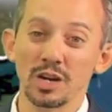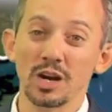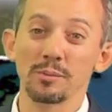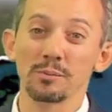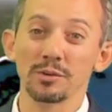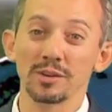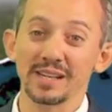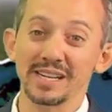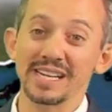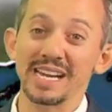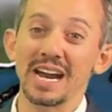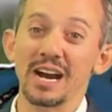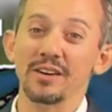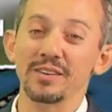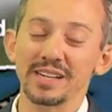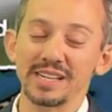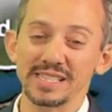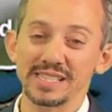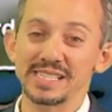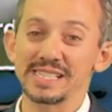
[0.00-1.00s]
Cumberland
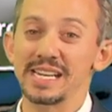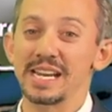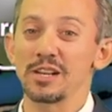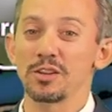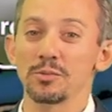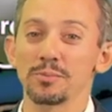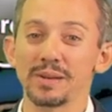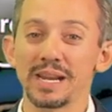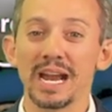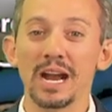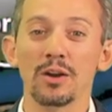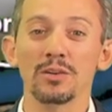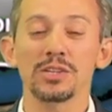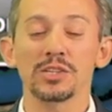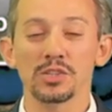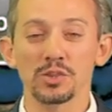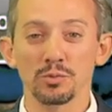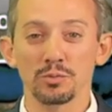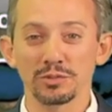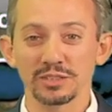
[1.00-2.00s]
County and Salem County,
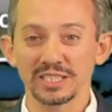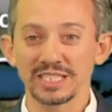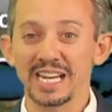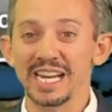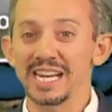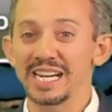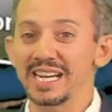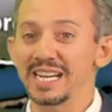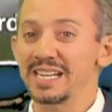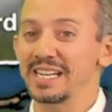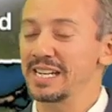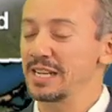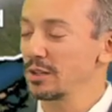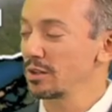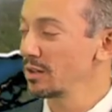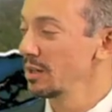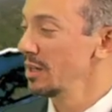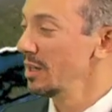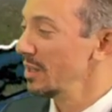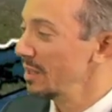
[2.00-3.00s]
so we'll take it
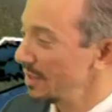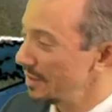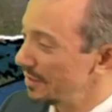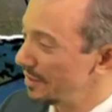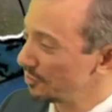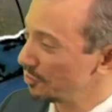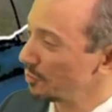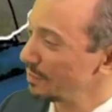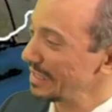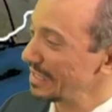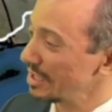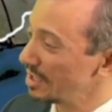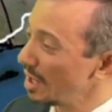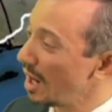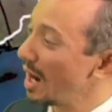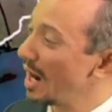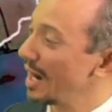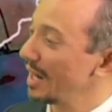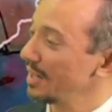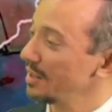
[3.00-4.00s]
here. This will be
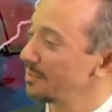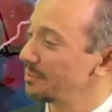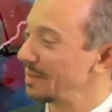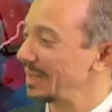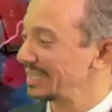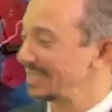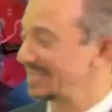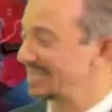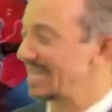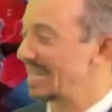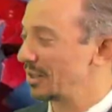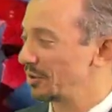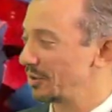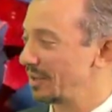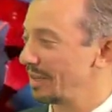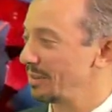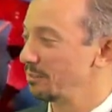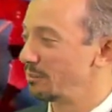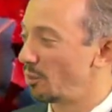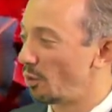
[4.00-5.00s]
gone by
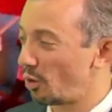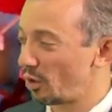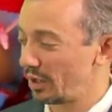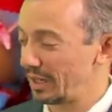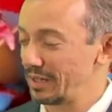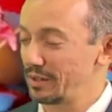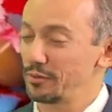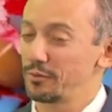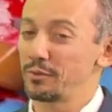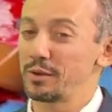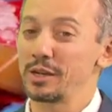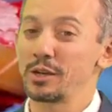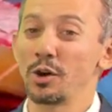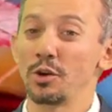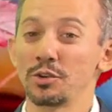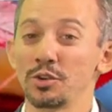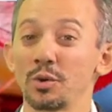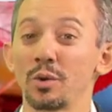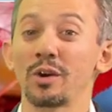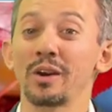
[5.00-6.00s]
Saturday morning. We
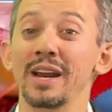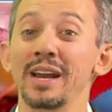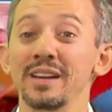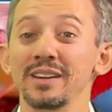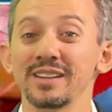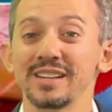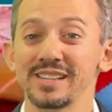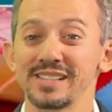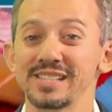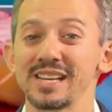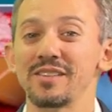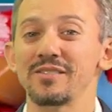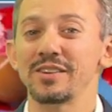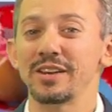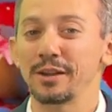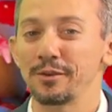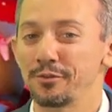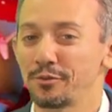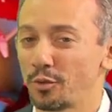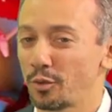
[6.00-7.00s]
go to our inland
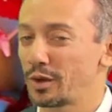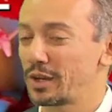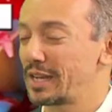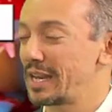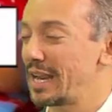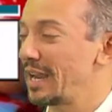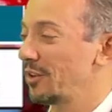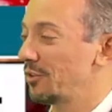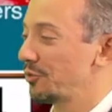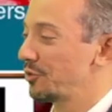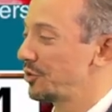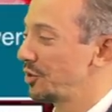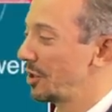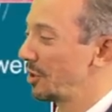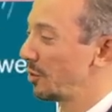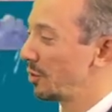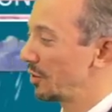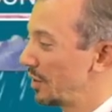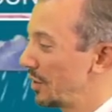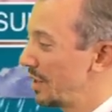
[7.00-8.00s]
7-day forecast. We'll show
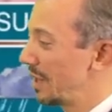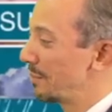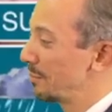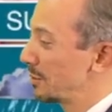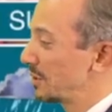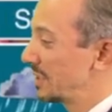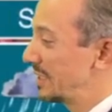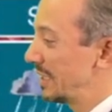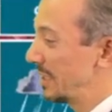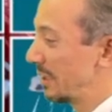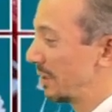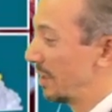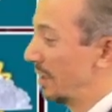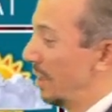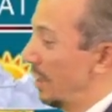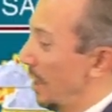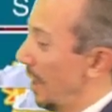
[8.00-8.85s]
you all the numbers here.